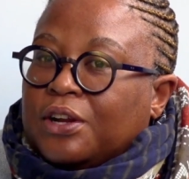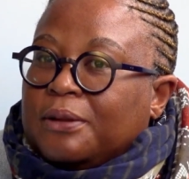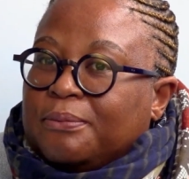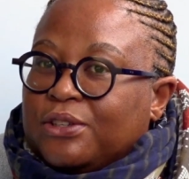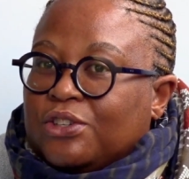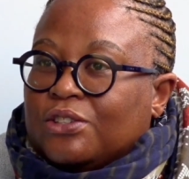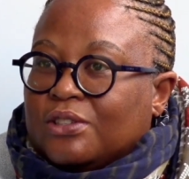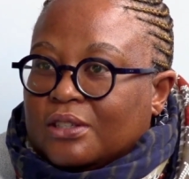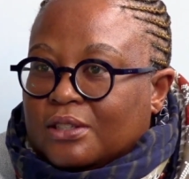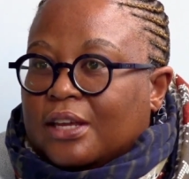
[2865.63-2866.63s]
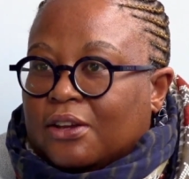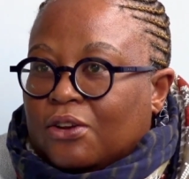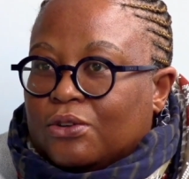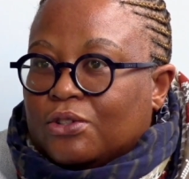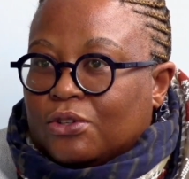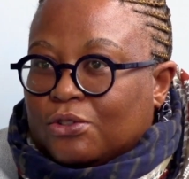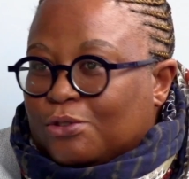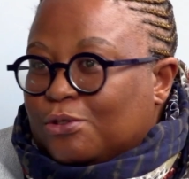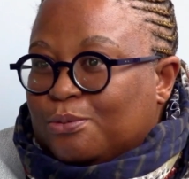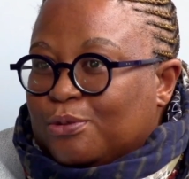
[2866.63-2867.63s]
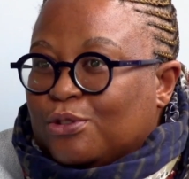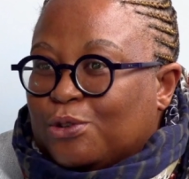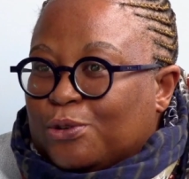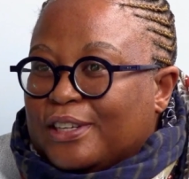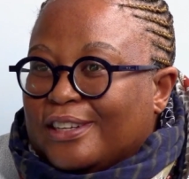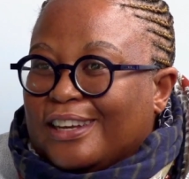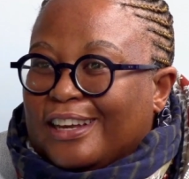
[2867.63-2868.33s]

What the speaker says: going to be just a Takealot Group story.